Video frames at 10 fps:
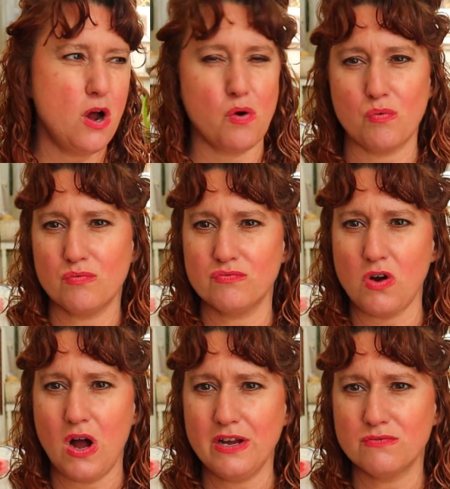No.
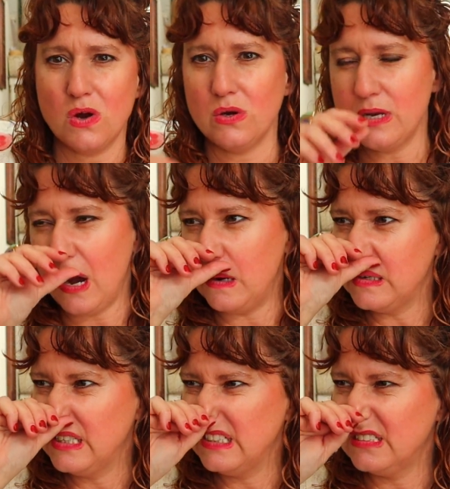Rock and roll? No.
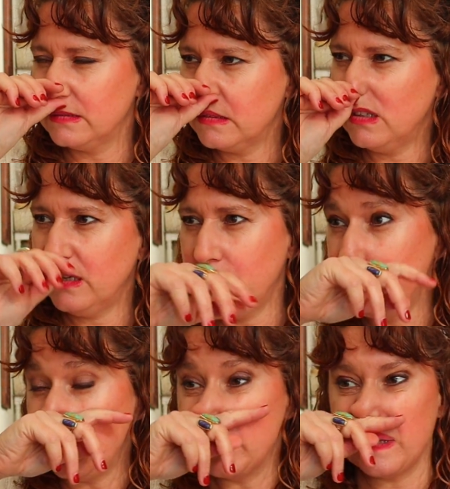What can
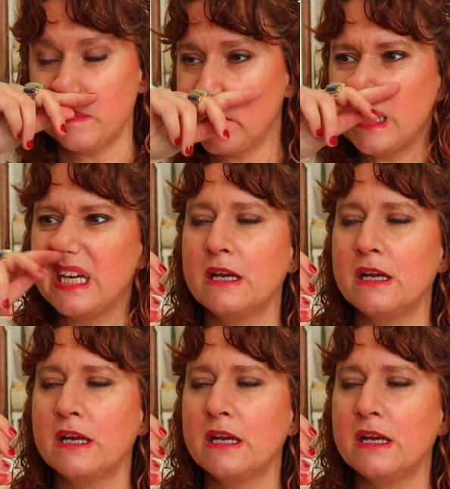you do with them?